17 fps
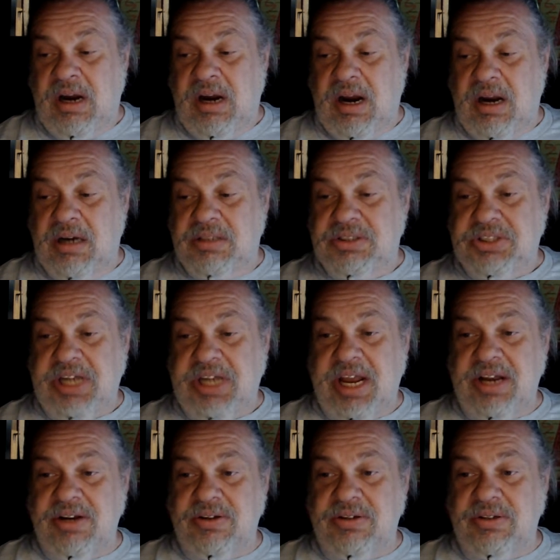our
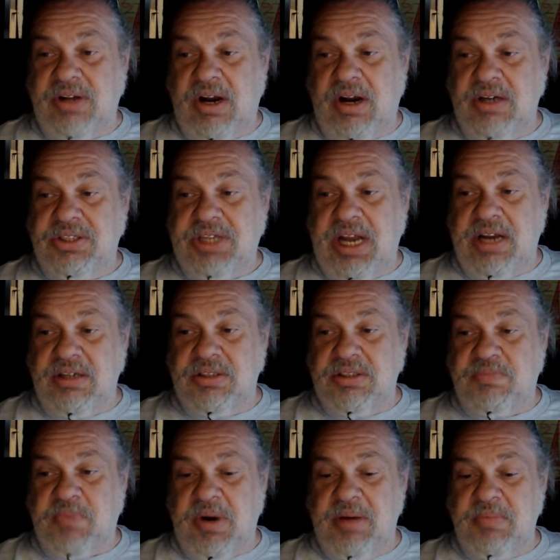channel
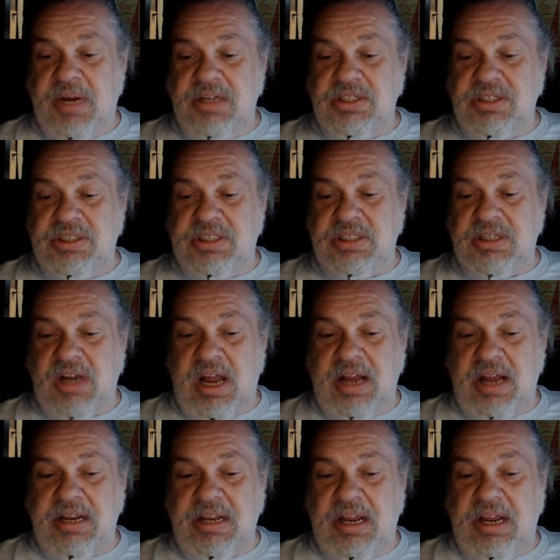is pretty much just
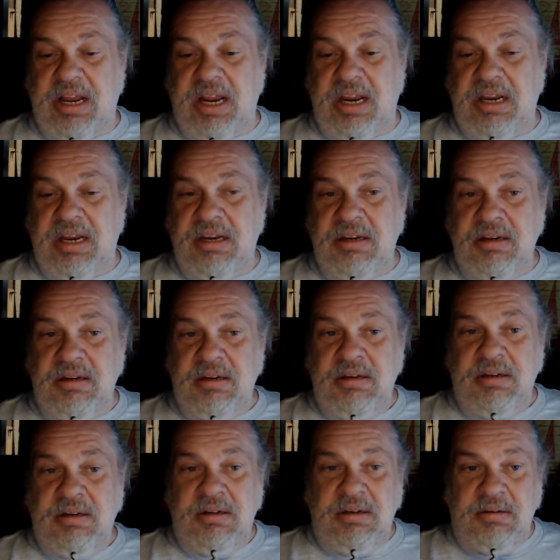like a
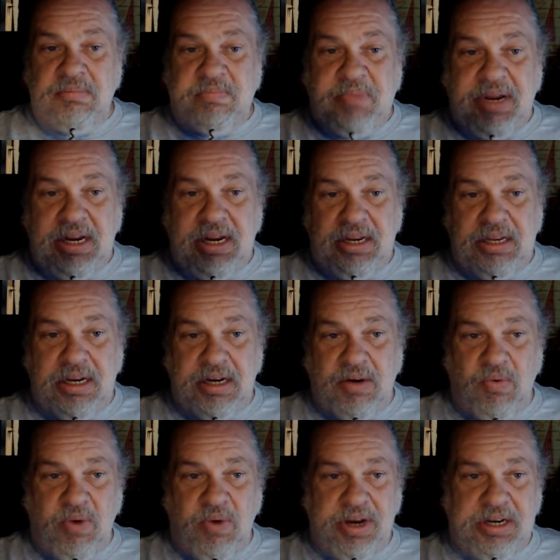peek in
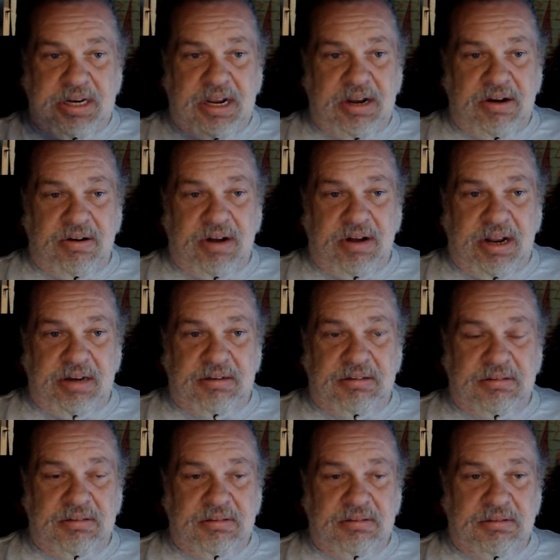the window at
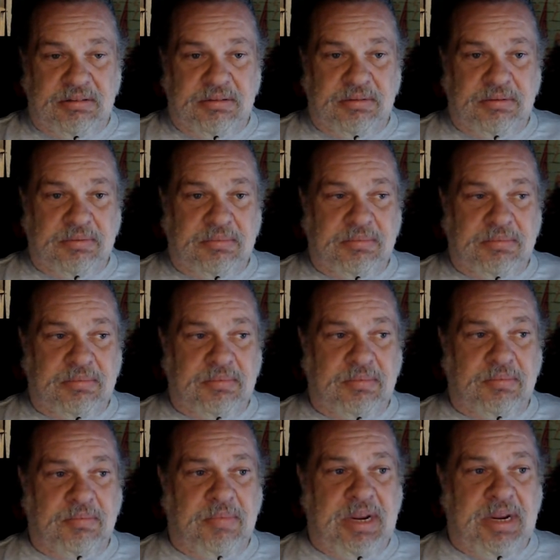
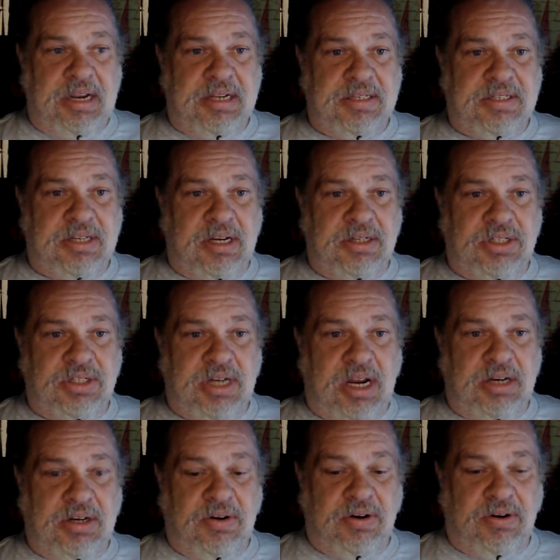me and
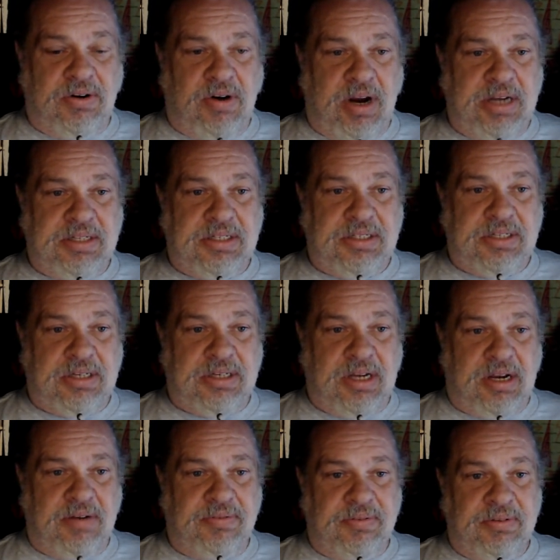Sunshine doing crazy
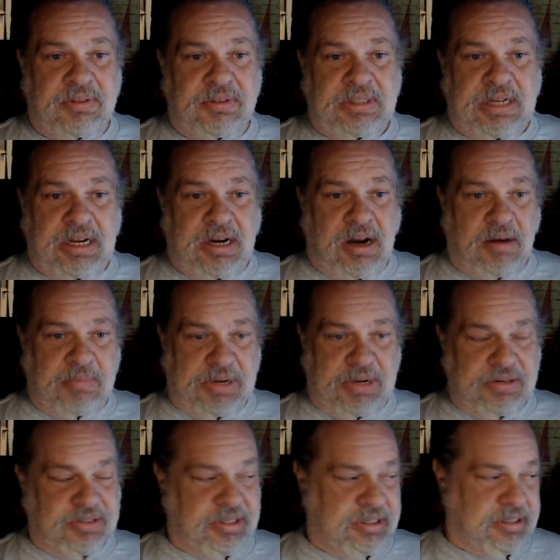stuff. And our
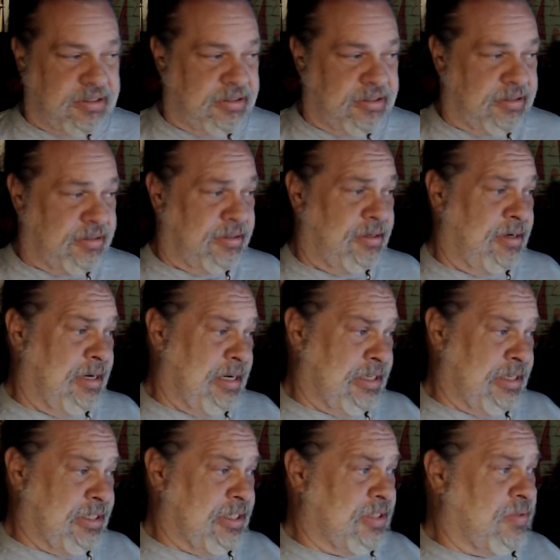music
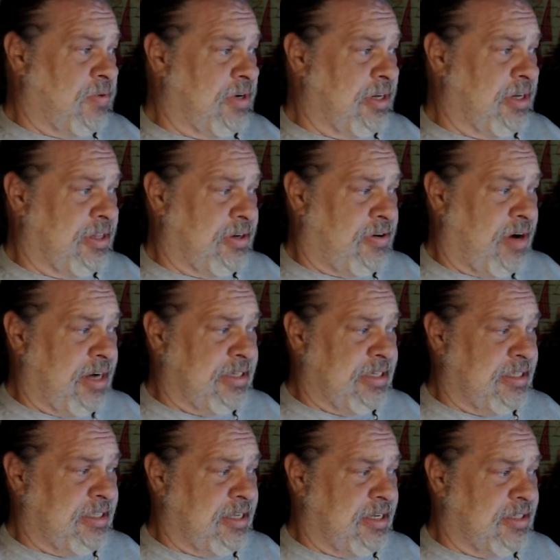is just one of the
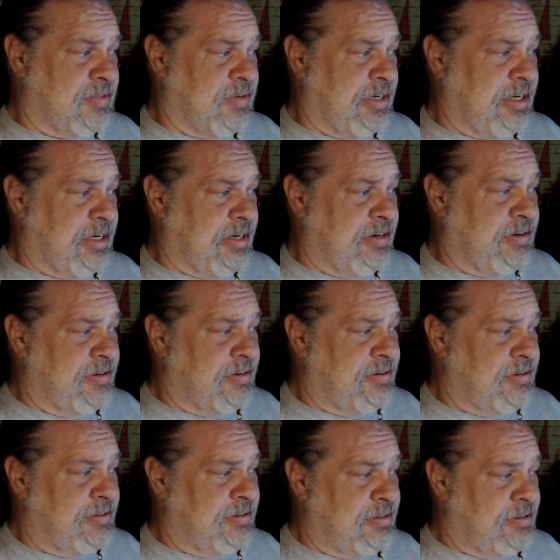crazy things we do.
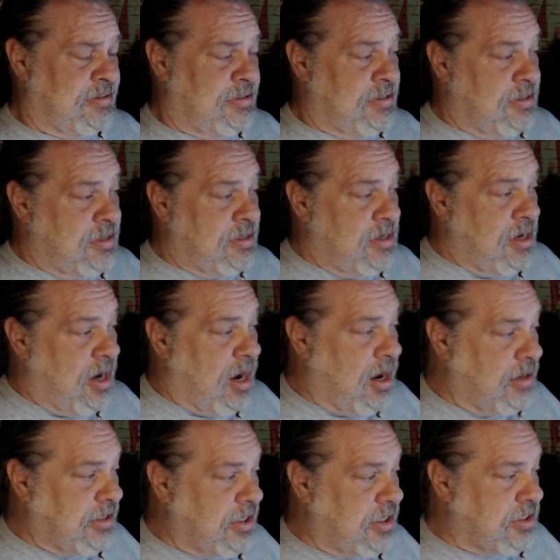
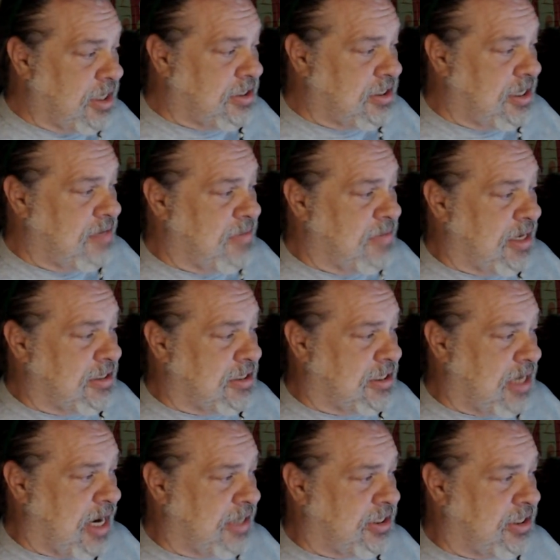Oh, there's a cement
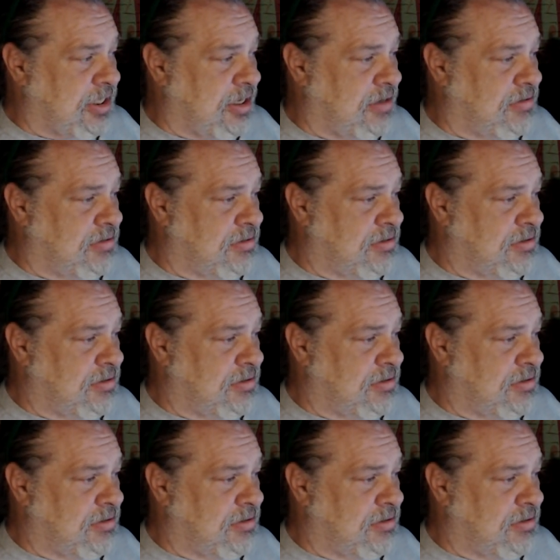statue.